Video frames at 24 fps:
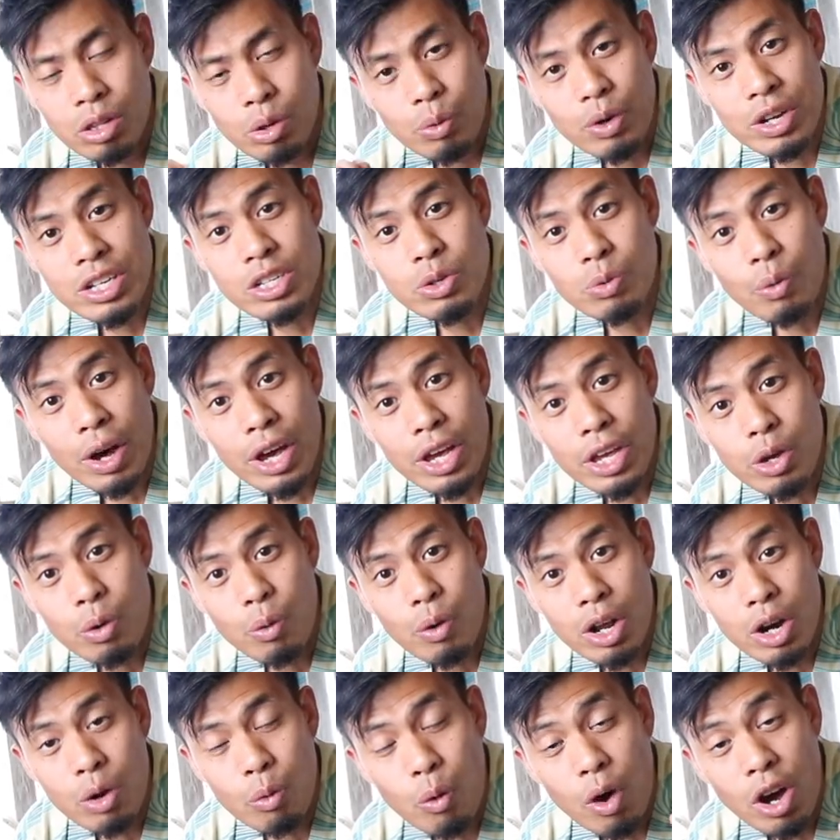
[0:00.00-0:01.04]
The reason why you
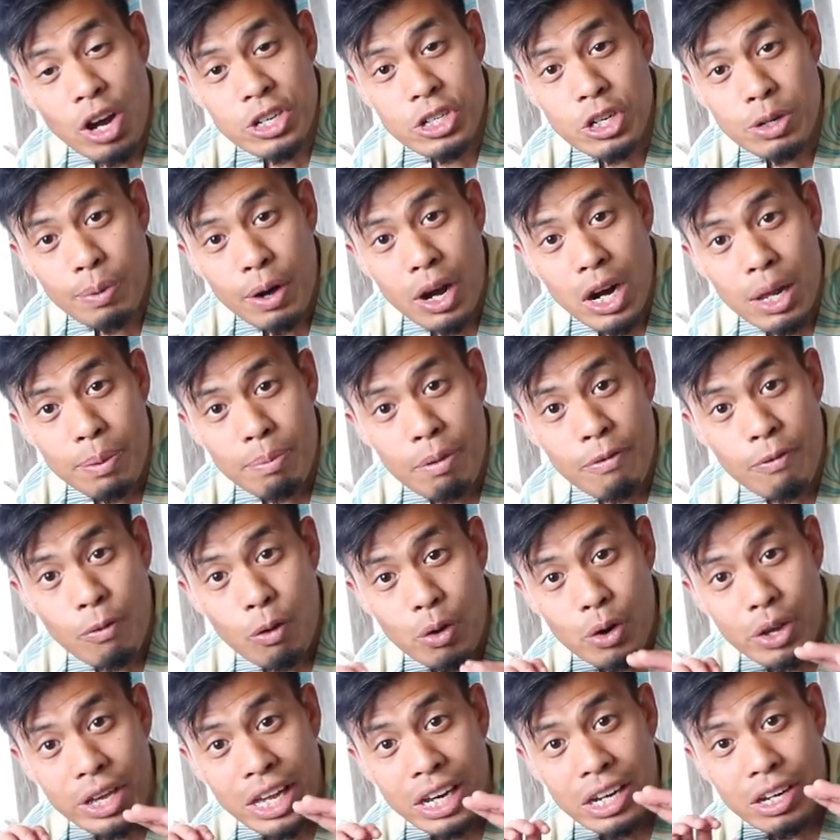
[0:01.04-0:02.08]
want to wash your body before
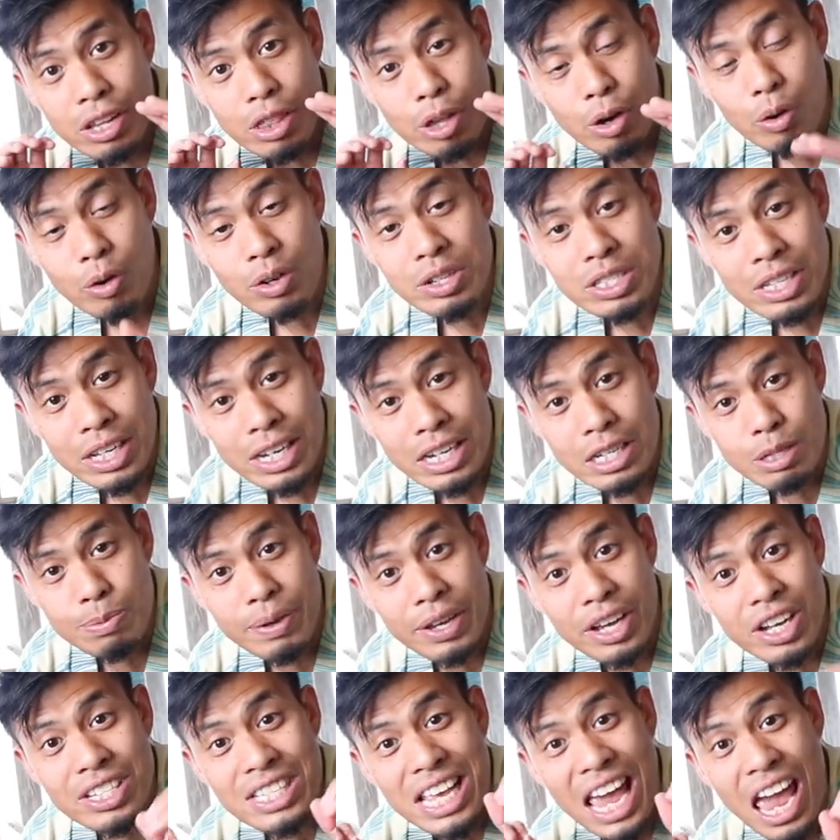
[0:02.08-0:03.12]
you get into the onsen is
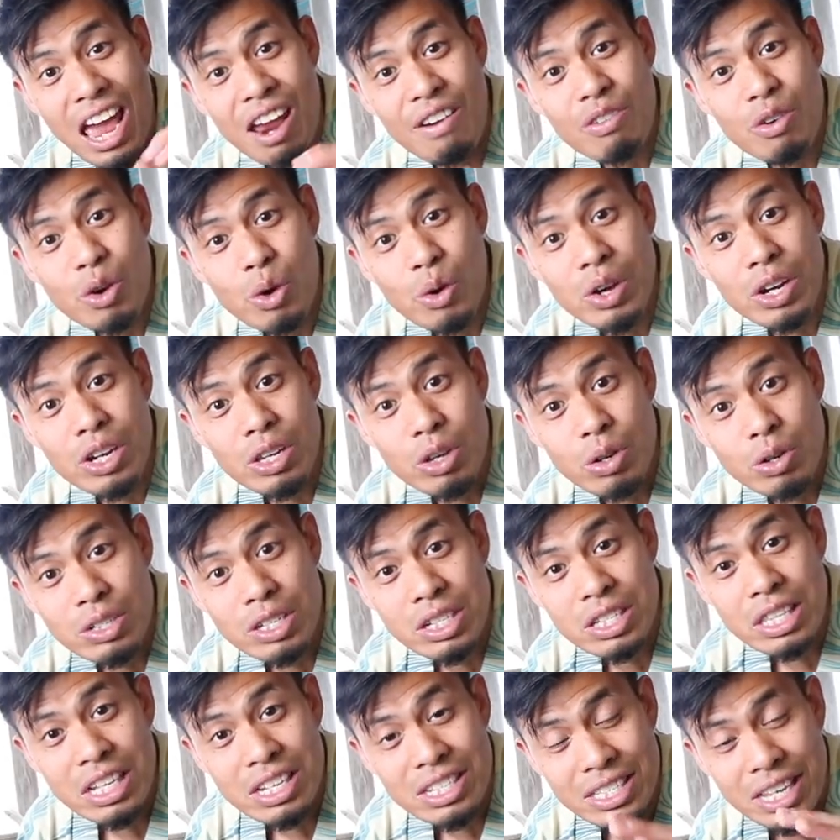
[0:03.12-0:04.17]
because everyone uses
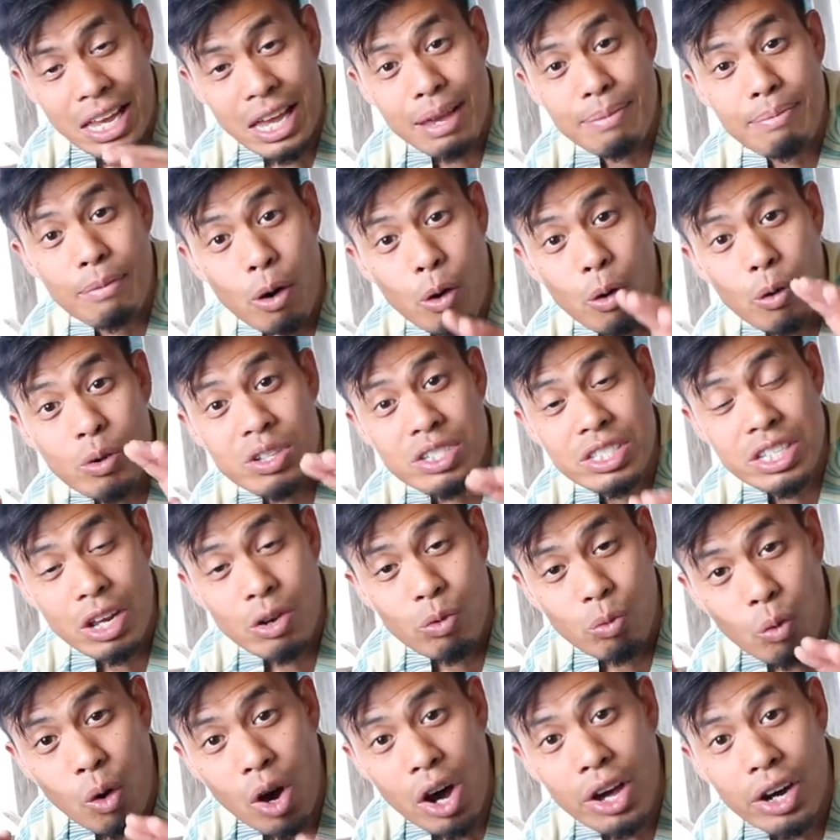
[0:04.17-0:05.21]
the same
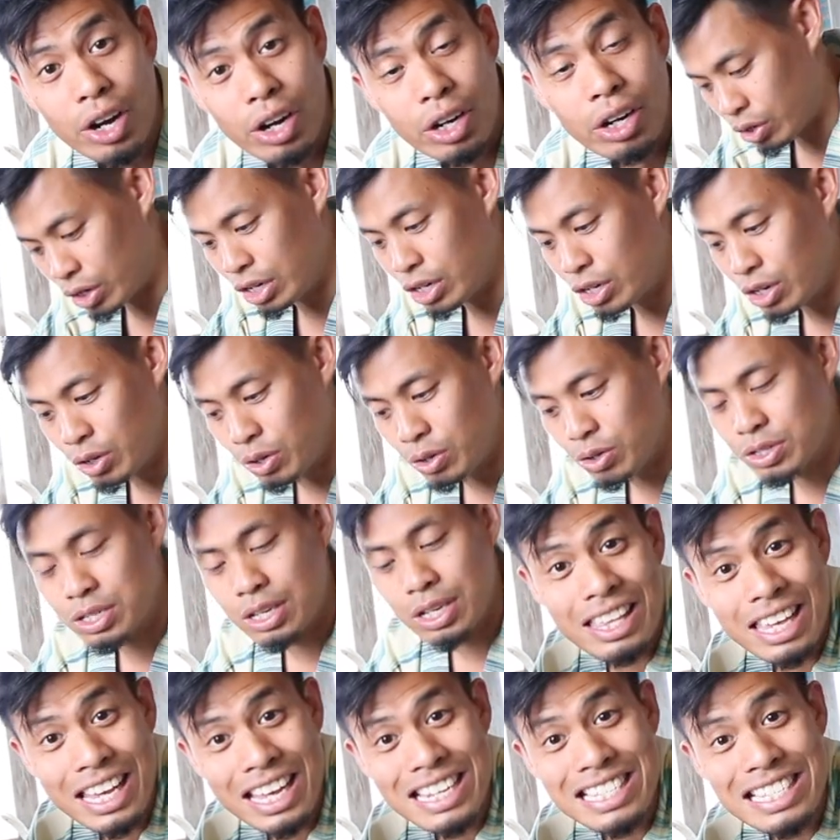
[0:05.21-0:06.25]
onsen water. You can use
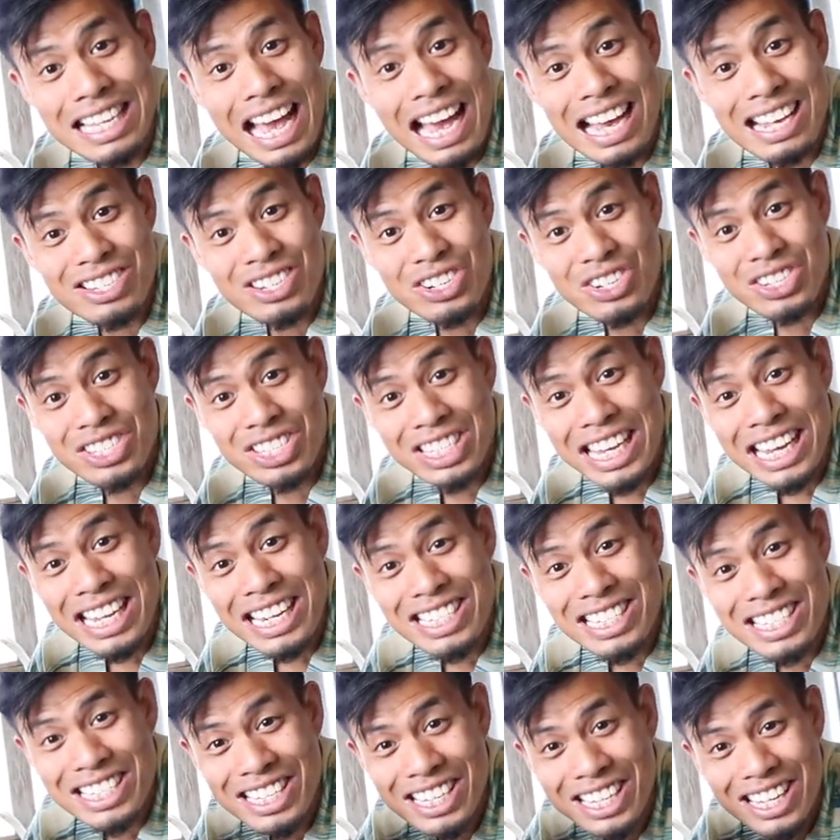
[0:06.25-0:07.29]
these as your
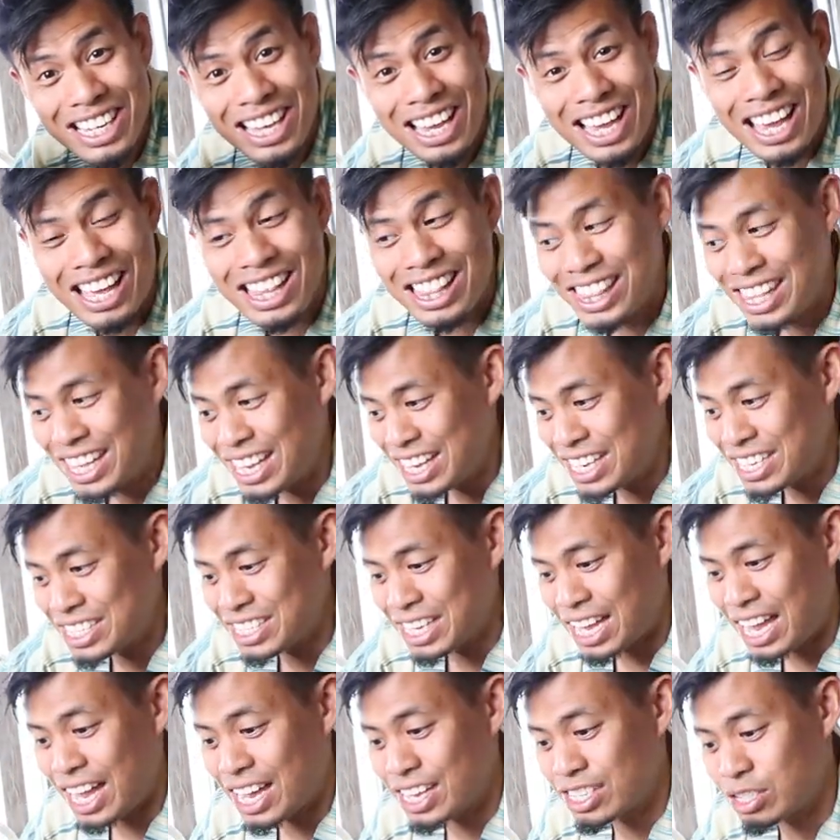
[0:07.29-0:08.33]
seats. and
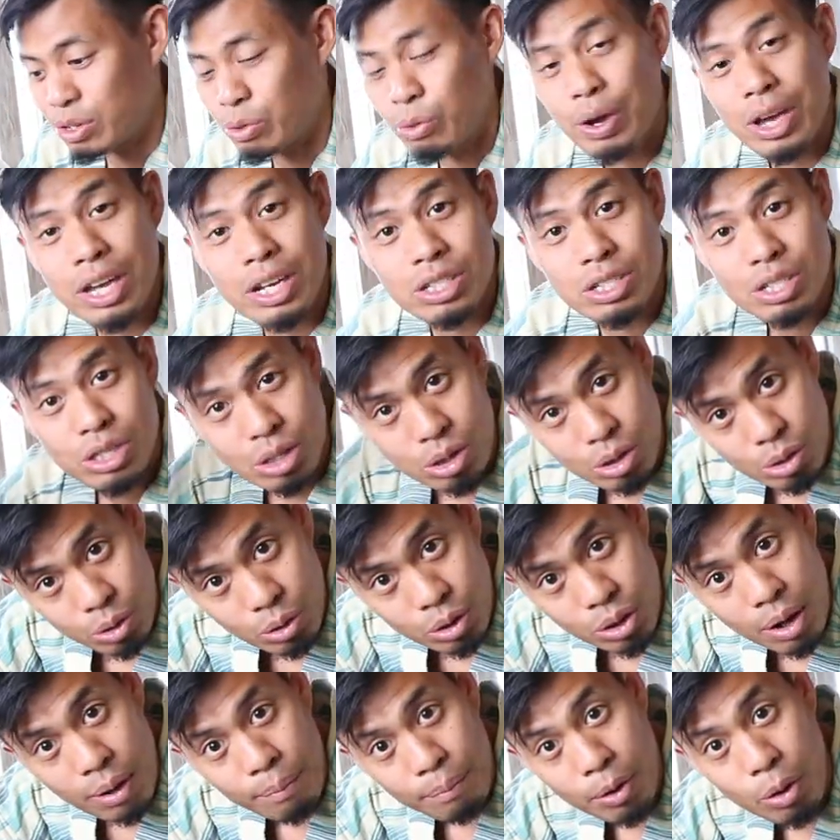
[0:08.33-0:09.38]
these as a way
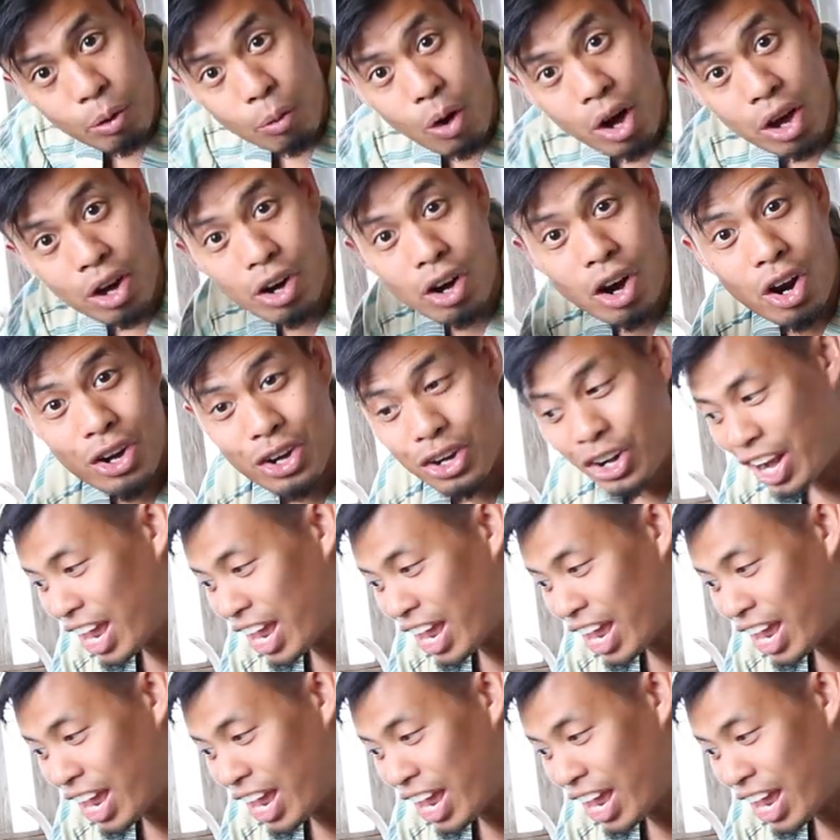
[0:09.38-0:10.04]
to put water on your